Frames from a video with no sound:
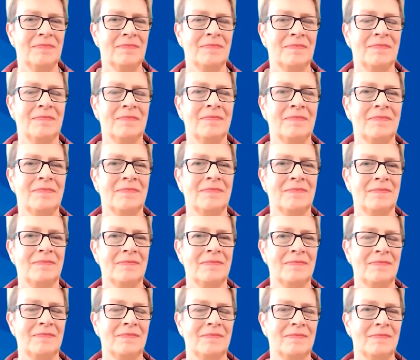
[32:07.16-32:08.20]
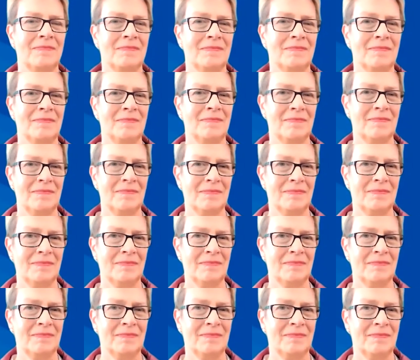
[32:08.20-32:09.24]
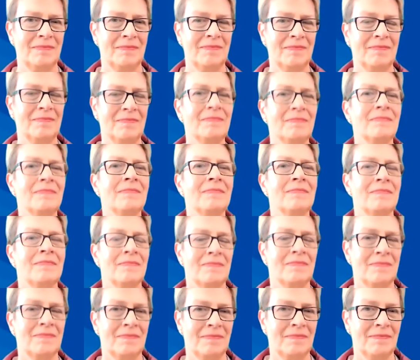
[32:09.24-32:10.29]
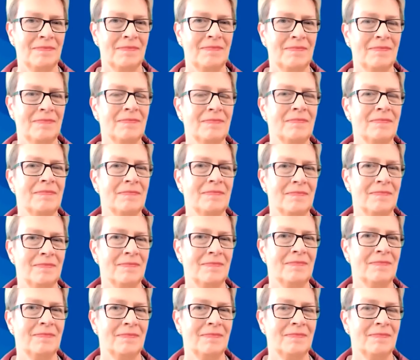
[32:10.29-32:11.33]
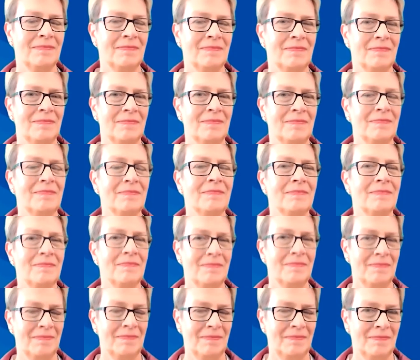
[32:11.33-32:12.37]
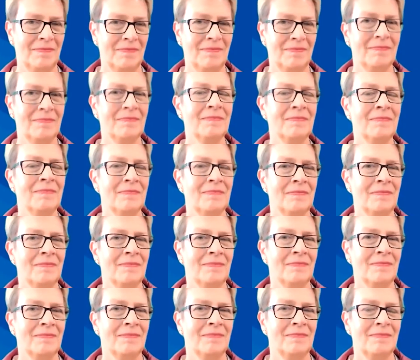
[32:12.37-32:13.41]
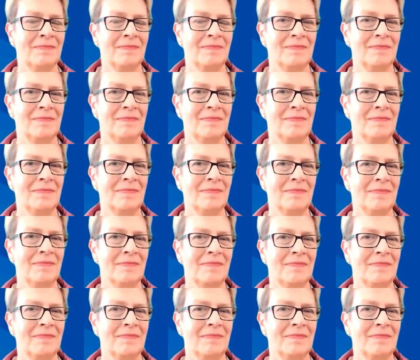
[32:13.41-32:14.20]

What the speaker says: No words are spoken by the person on screen.